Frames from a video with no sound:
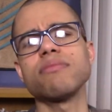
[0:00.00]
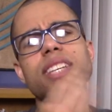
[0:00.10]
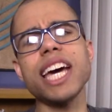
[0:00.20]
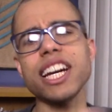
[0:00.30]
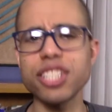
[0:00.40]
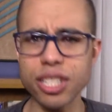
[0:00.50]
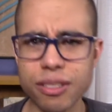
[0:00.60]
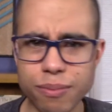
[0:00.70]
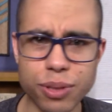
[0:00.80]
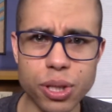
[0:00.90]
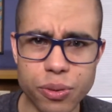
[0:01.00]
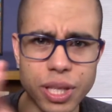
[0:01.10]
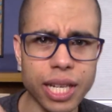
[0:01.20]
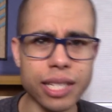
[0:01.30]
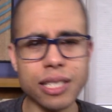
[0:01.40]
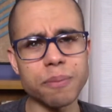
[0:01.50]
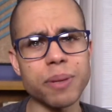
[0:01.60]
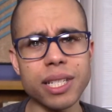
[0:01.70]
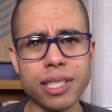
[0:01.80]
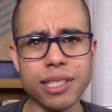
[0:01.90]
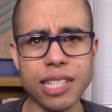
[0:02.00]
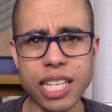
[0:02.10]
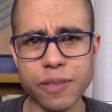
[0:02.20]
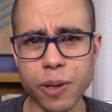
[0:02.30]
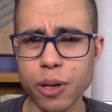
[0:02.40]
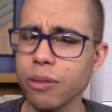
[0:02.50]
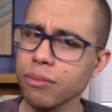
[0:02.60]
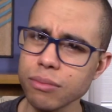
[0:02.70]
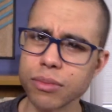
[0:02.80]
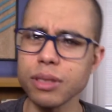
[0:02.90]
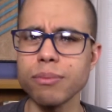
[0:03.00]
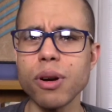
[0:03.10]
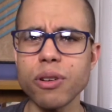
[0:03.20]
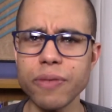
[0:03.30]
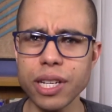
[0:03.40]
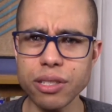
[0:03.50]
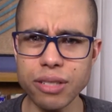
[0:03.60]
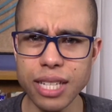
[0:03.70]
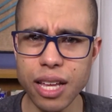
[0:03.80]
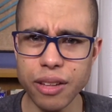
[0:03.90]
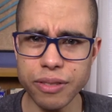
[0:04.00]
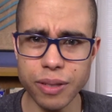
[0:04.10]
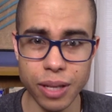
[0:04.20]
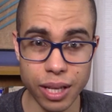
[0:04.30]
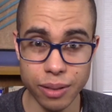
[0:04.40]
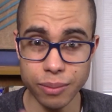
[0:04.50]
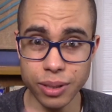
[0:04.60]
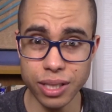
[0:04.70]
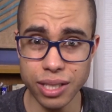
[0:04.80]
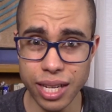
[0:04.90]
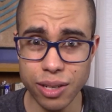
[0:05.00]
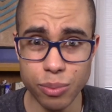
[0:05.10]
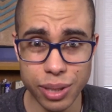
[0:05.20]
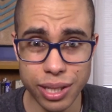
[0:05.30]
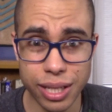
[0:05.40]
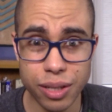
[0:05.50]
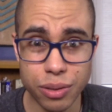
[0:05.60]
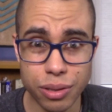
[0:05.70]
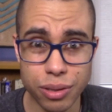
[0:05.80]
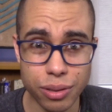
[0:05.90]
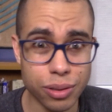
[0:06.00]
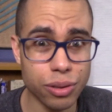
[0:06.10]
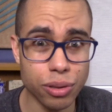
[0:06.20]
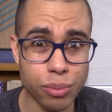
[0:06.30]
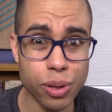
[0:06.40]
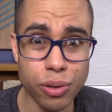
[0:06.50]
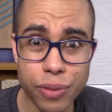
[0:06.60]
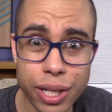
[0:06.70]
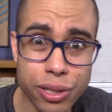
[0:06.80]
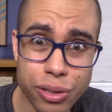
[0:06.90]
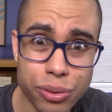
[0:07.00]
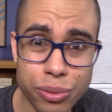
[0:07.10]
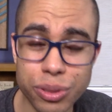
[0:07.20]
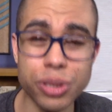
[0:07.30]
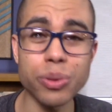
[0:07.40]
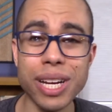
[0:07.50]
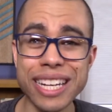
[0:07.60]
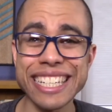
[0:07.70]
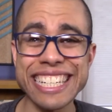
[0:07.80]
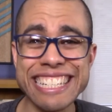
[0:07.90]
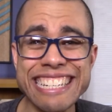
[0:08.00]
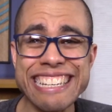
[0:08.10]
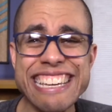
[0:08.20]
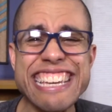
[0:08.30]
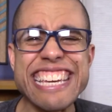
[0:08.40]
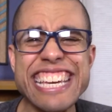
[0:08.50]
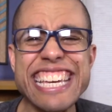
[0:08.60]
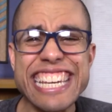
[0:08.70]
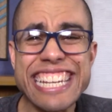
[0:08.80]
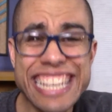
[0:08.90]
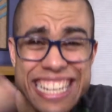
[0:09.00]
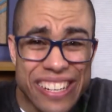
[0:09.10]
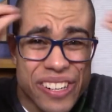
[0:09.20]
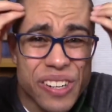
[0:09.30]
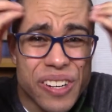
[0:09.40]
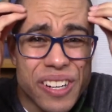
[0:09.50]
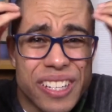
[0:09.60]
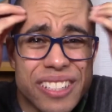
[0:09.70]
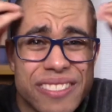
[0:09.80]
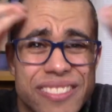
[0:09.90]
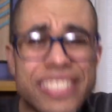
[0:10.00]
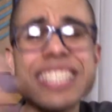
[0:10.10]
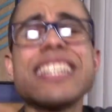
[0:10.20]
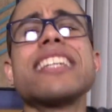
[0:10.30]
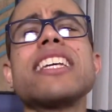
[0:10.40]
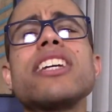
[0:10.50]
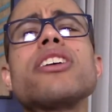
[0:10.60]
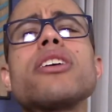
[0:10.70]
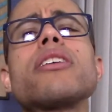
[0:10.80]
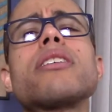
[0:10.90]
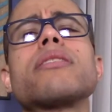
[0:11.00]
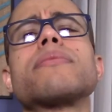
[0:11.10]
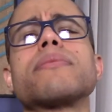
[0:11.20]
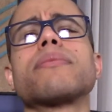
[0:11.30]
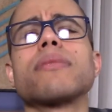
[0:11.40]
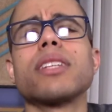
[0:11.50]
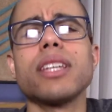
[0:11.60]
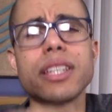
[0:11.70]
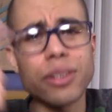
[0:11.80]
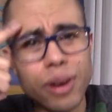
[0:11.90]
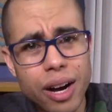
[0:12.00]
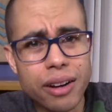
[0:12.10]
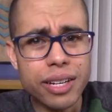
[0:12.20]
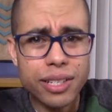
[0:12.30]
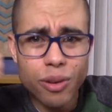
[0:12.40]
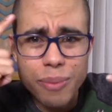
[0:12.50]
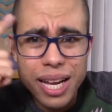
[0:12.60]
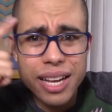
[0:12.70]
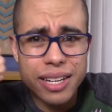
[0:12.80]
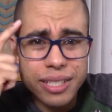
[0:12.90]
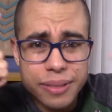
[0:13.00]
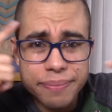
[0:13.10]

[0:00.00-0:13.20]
Action! Do things! Be successful! Motivate yourselves! Because ain't nobody else gonna motivate you. You gotta get it in here, in your heart, in your mind.